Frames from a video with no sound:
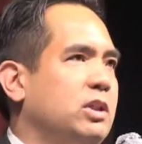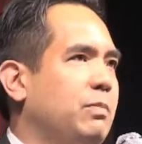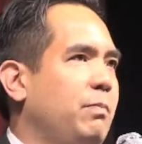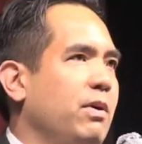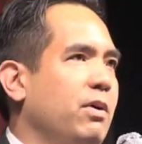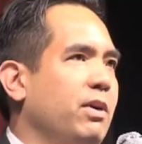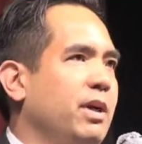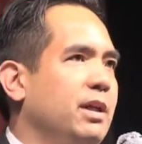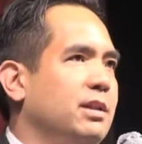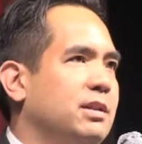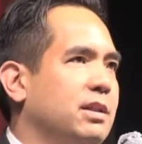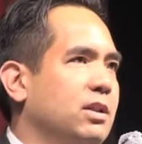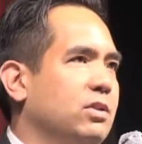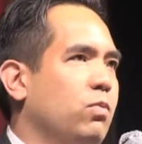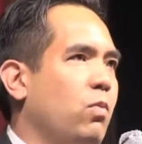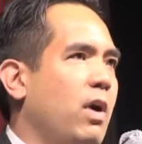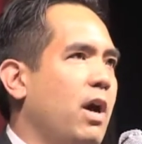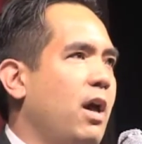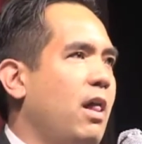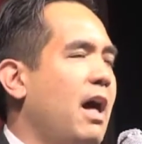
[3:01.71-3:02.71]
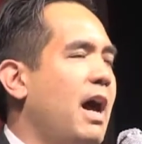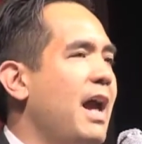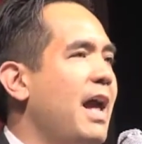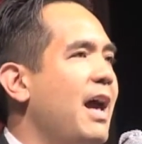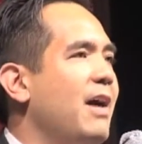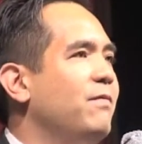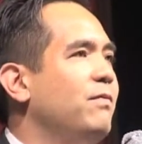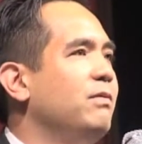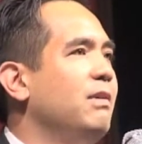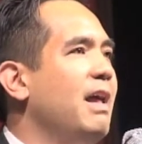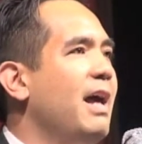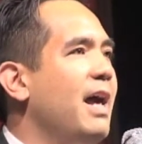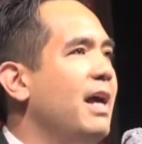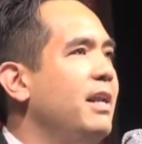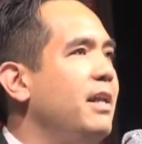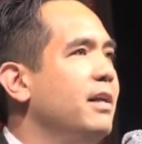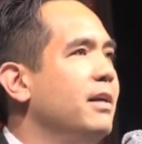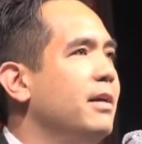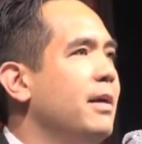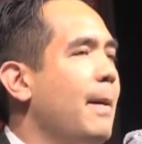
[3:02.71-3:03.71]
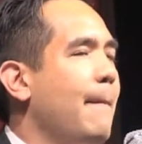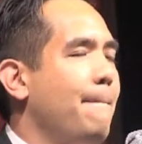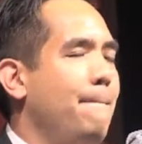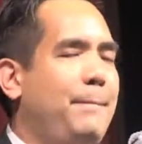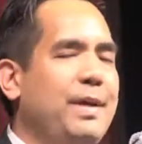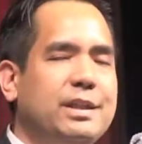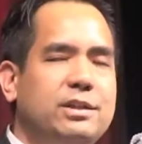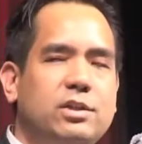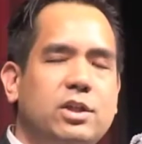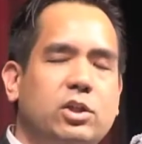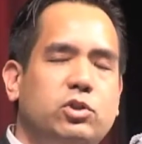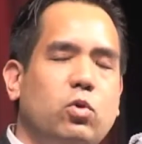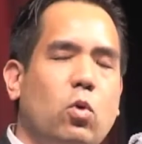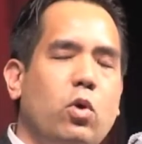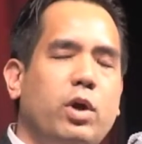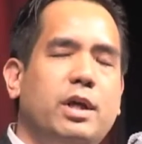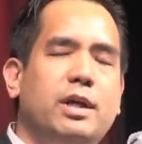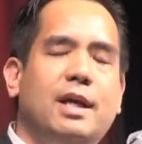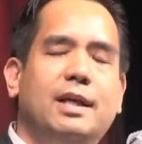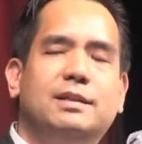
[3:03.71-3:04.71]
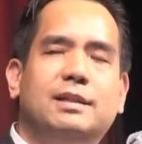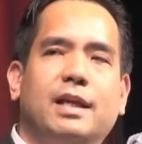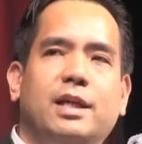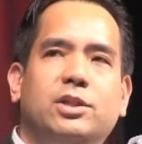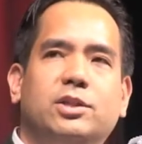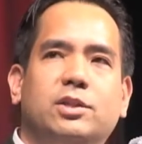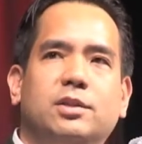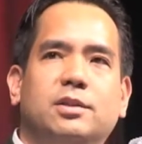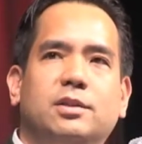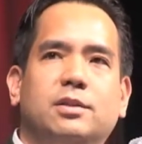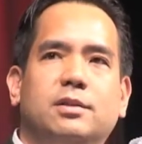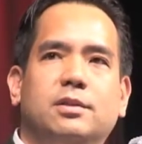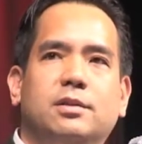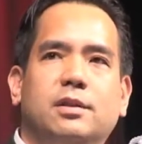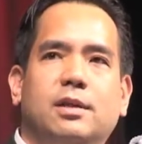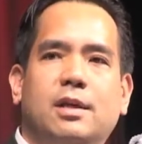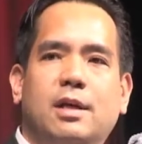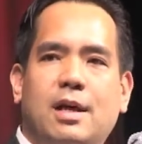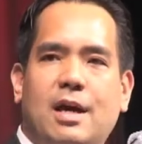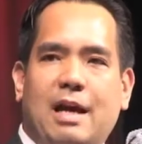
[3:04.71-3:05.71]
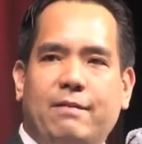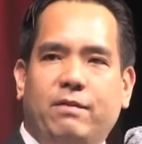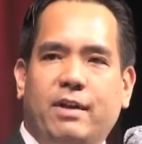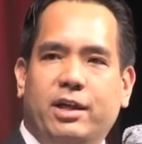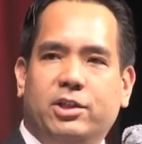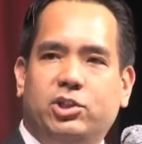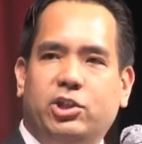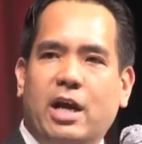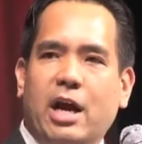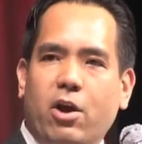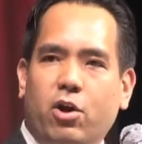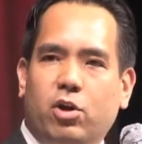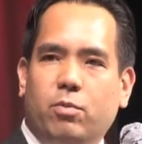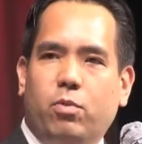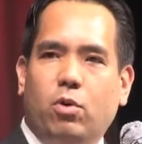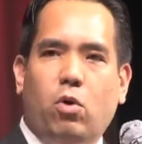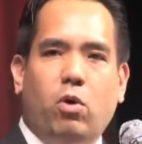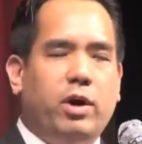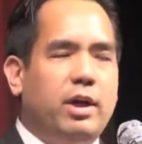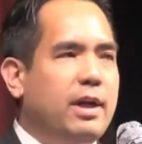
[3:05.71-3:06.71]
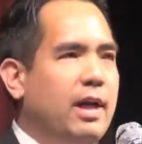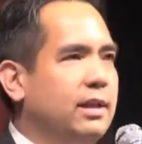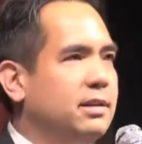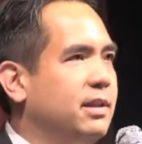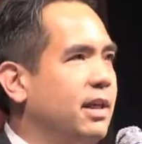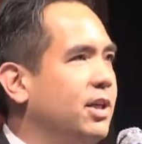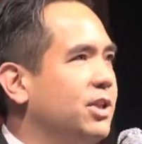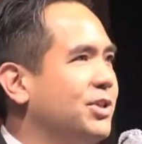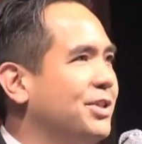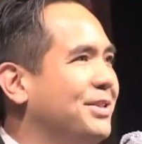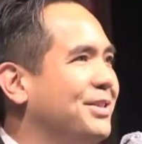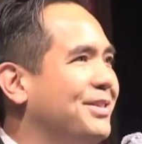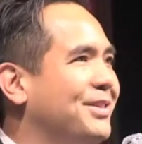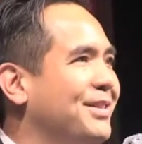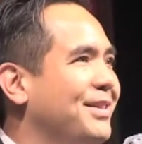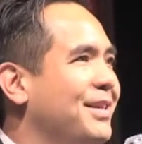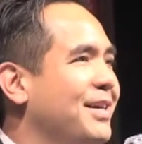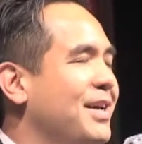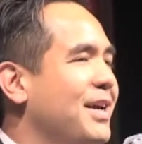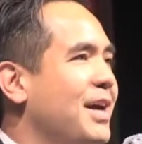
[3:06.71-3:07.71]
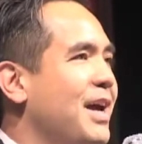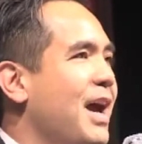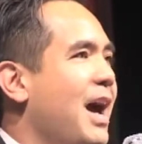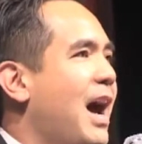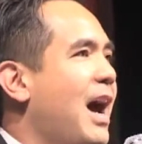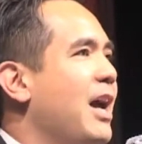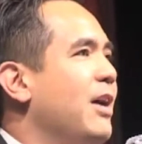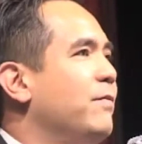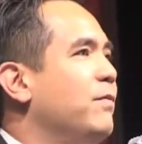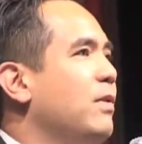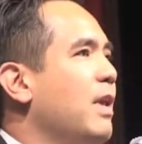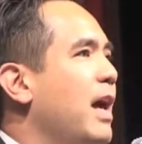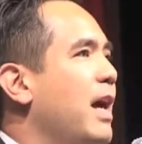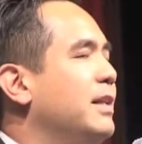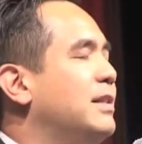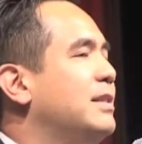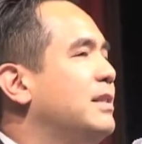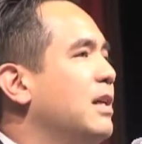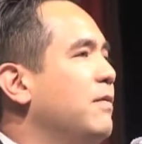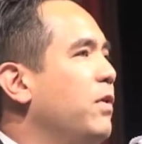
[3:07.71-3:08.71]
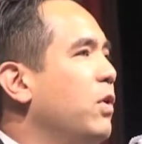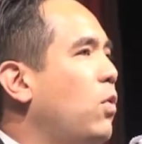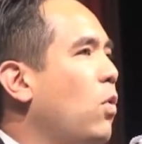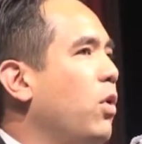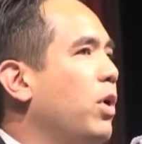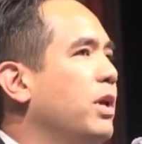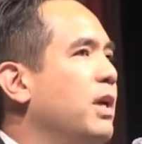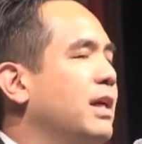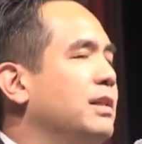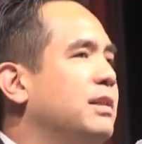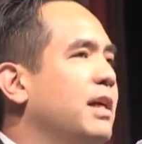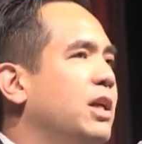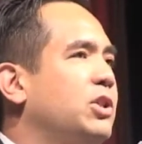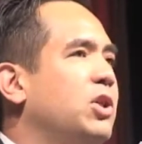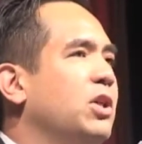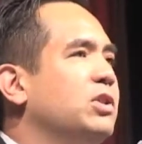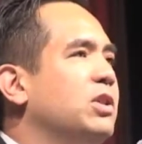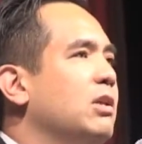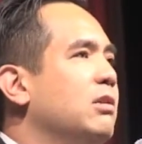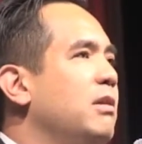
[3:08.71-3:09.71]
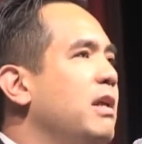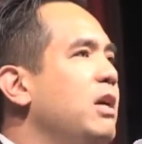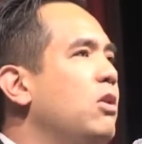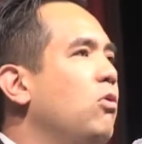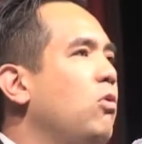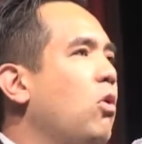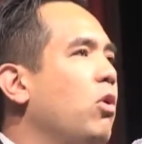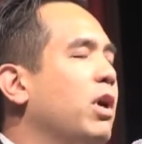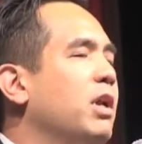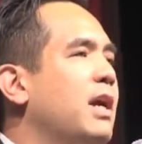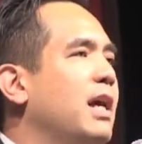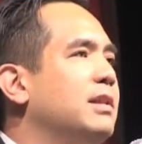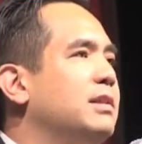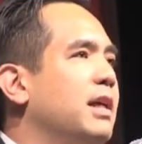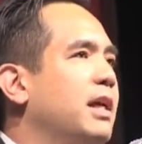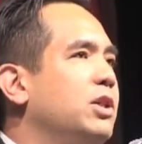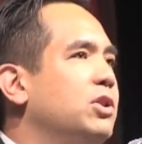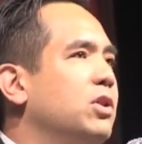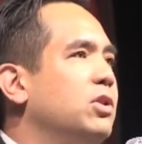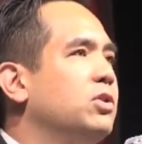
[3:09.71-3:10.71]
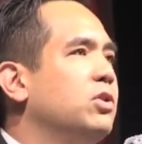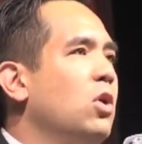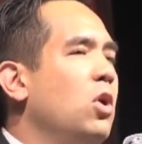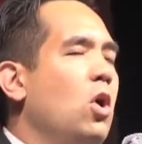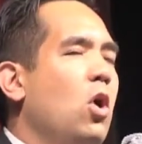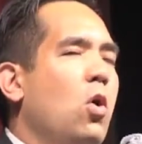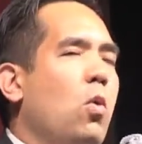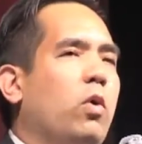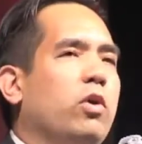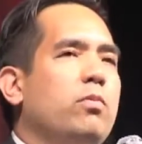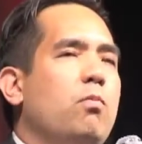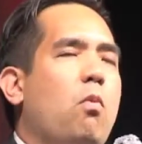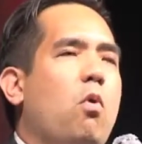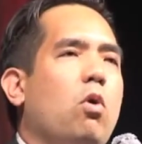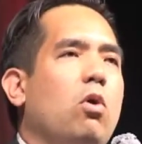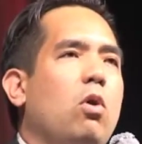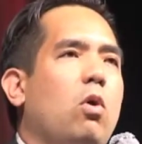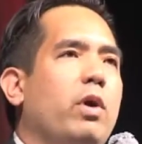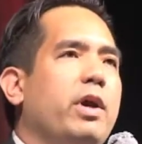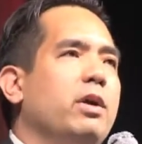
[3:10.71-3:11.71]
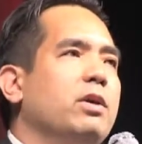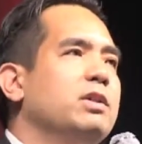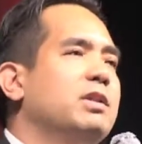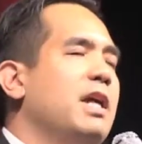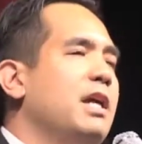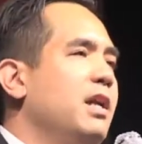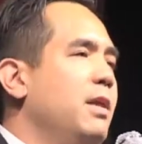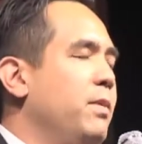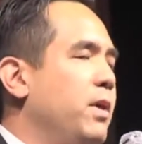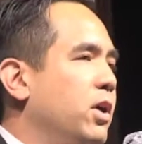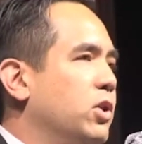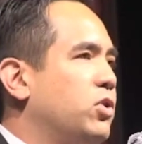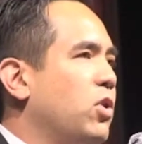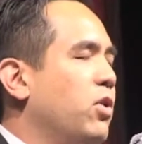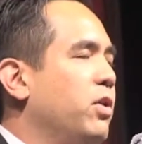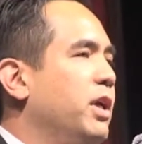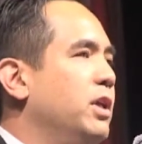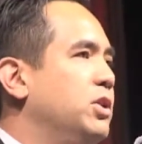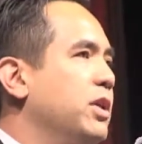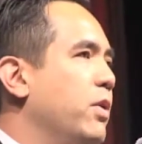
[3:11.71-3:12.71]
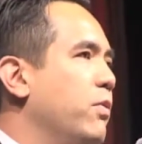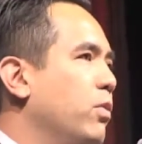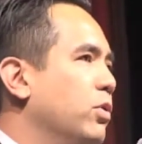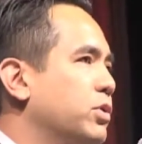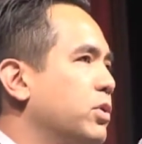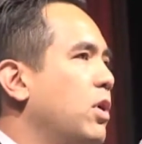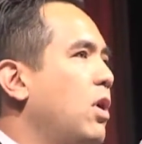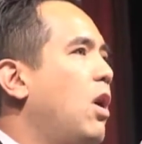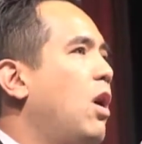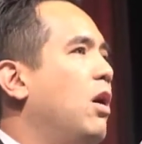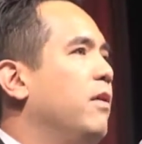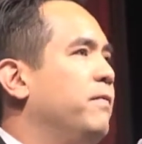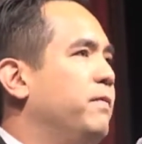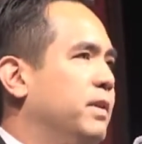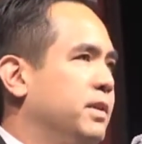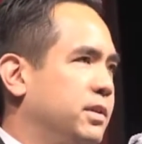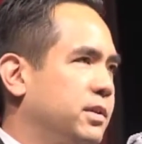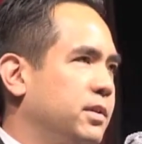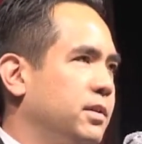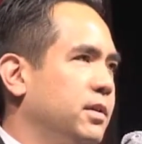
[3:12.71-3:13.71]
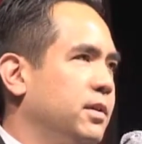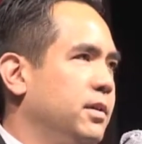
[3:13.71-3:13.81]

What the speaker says: experience as well. I have led business organizations, I've led charitable organizations, I have led civic organizations and legal organizations with more lawyers than in the Attorney General's office.